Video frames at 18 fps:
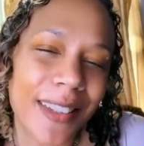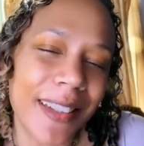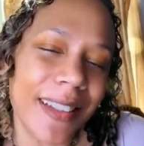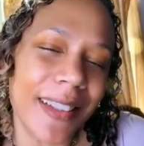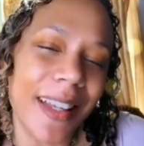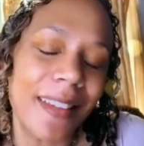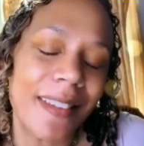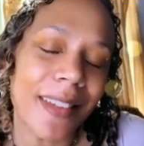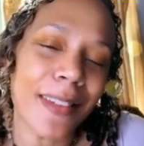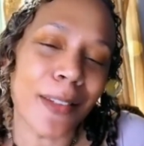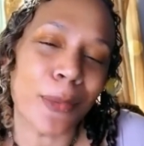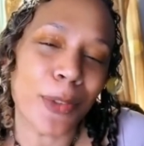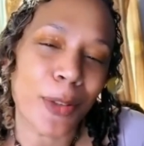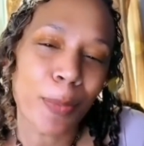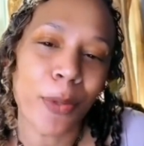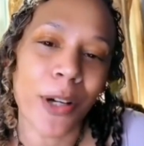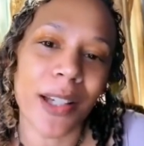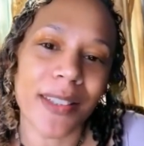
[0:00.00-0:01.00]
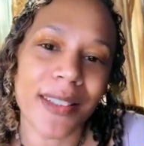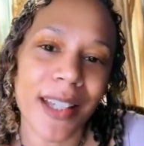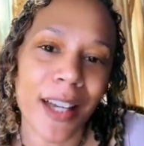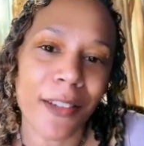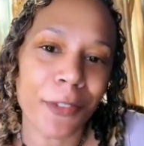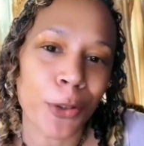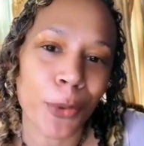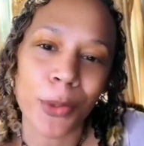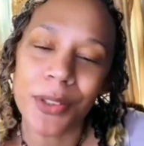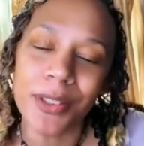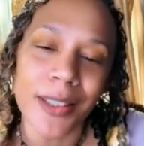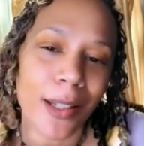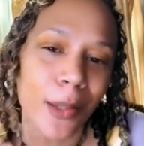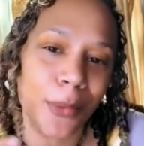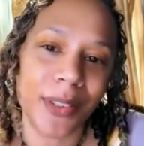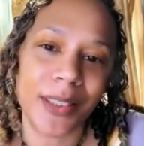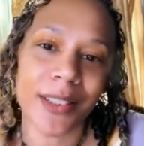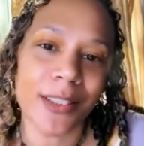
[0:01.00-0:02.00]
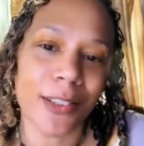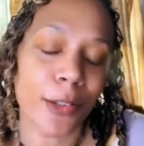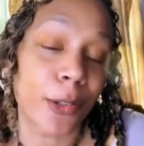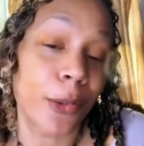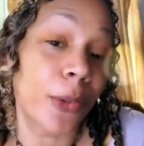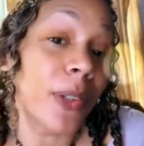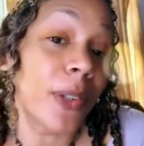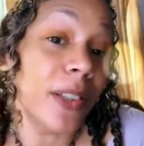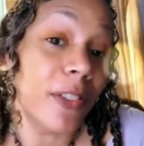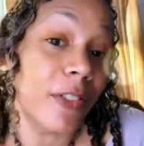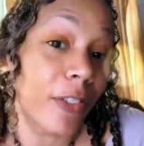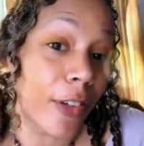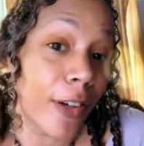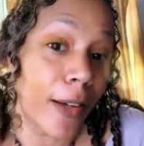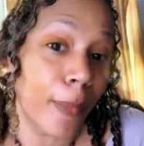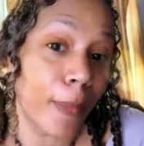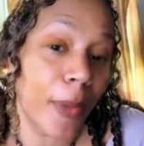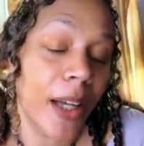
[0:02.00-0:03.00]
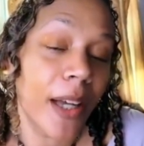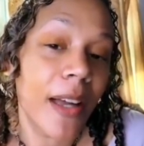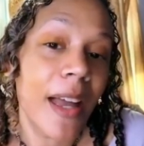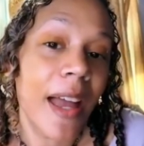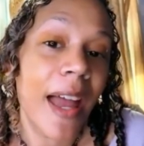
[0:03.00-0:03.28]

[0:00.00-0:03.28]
And then, and then there was press afterwards that I was excluded from.